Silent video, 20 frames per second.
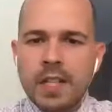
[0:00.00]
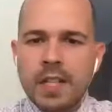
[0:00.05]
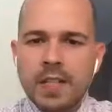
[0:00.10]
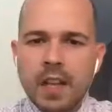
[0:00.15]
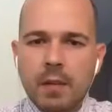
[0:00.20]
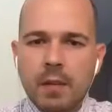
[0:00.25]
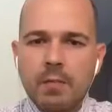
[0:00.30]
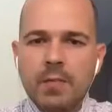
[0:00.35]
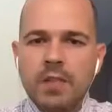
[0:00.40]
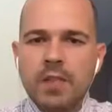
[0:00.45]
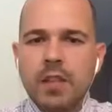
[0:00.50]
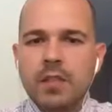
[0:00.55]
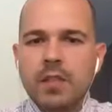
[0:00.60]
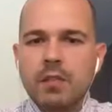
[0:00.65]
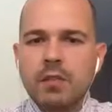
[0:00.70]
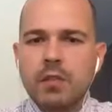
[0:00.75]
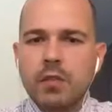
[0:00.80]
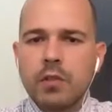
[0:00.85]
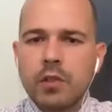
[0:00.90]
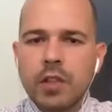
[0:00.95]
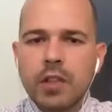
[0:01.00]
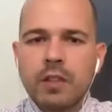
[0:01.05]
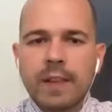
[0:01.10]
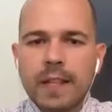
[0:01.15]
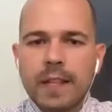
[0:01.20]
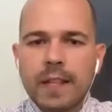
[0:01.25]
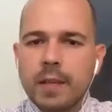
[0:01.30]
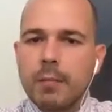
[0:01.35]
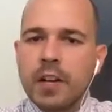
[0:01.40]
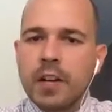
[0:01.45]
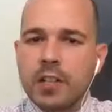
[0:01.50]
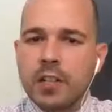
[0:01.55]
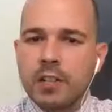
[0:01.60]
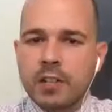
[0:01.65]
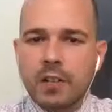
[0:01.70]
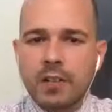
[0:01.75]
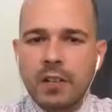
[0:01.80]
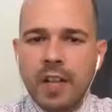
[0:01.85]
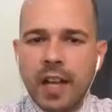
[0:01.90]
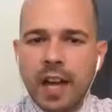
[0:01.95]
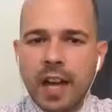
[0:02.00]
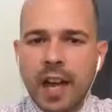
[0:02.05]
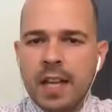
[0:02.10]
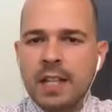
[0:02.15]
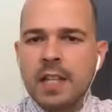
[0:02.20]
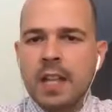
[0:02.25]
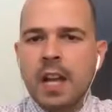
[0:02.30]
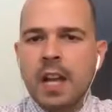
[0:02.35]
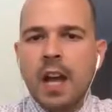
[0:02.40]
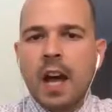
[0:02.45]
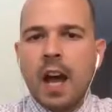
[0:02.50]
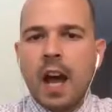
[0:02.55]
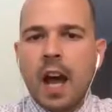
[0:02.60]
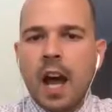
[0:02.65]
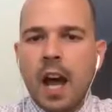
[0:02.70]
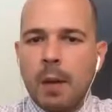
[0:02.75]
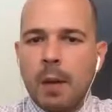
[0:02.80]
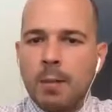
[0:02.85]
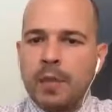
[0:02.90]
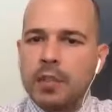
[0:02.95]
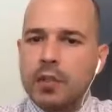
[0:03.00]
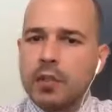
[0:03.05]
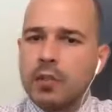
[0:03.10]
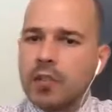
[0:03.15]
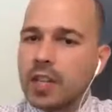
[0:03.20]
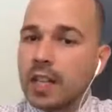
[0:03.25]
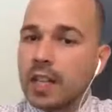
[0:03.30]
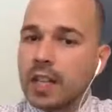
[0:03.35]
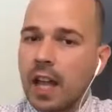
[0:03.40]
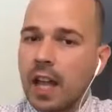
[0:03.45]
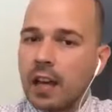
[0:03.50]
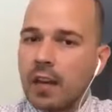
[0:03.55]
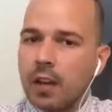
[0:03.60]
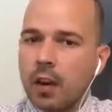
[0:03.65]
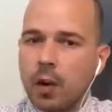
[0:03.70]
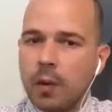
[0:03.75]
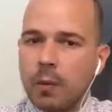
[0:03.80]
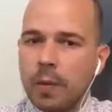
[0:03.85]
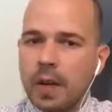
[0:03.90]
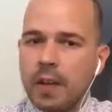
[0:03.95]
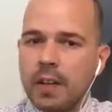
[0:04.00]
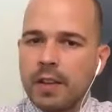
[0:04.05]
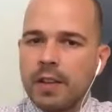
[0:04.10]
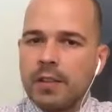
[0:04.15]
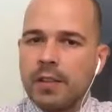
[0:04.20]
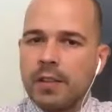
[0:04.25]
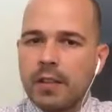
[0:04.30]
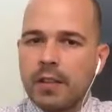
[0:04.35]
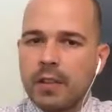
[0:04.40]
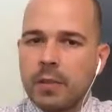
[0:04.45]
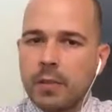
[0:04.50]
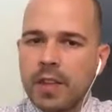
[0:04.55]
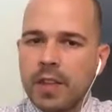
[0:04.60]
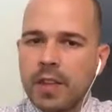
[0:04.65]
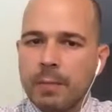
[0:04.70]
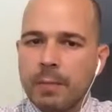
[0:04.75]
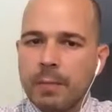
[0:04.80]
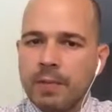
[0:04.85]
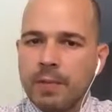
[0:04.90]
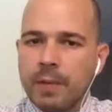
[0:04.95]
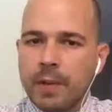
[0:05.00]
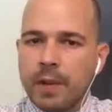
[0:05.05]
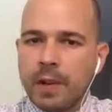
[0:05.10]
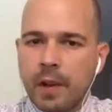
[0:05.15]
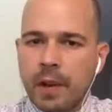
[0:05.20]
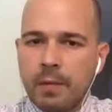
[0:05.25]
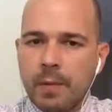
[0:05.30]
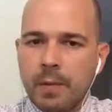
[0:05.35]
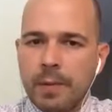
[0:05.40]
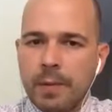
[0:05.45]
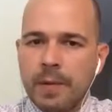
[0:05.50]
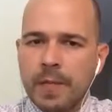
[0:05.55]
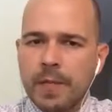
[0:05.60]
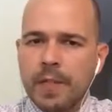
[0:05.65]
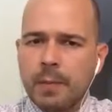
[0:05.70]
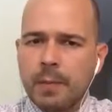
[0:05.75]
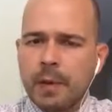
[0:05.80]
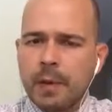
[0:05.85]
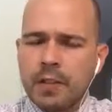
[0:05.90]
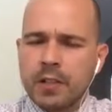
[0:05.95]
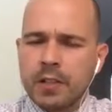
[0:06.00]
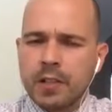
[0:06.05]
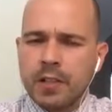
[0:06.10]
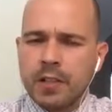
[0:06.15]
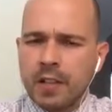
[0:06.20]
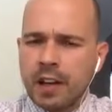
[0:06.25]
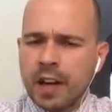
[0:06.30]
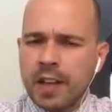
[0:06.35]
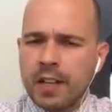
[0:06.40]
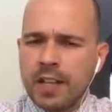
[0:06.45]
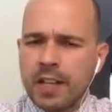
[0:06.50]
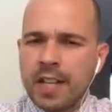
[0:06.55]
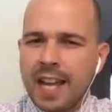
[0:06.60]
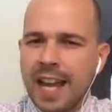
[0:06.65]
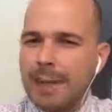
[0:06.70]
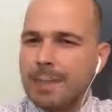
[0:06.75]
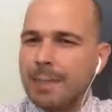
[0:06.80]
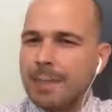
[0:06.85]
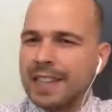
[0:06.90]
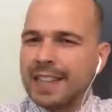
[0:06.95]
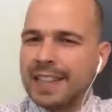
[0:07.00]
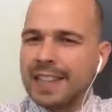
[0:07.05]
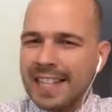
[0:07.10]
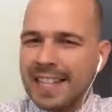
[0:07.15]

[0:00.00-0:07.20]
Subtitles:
doesn't usually affect the pressures of the eyes. It's usually glaucoma is the one that affects the pressures of their eyes. I believe